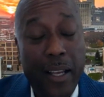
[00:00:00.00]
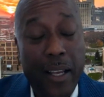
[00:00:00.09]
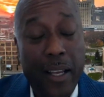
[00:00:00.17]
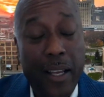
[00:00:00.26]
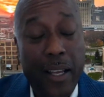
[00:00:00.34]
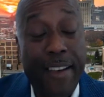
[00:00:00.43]

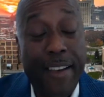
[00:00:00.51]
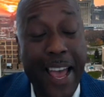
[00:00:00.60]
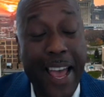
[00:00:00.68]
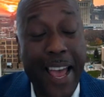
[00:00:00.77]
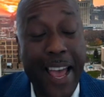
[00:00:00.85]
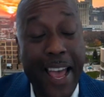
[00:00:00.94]
to
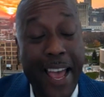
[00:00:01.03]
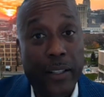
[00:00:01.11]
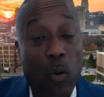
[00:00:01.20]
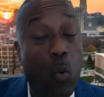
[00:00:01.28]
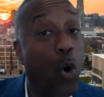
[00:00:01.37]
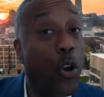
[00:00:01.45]
evaluate the
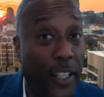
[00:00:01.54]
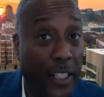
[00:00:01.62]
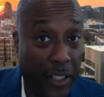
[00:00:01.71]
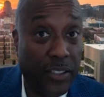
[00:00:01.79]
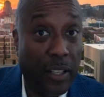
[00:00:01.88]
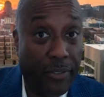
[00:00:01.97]

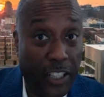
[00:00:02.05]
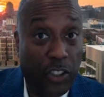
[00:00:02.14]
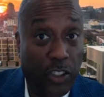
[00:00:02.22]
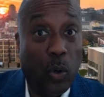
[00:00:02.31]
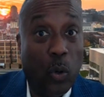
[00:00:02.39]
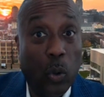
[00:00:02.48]
worthiness of each
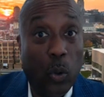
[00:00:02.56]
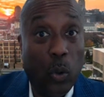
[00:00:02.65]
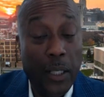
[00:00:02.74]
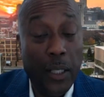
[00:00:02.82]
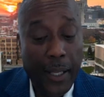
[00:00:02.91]
school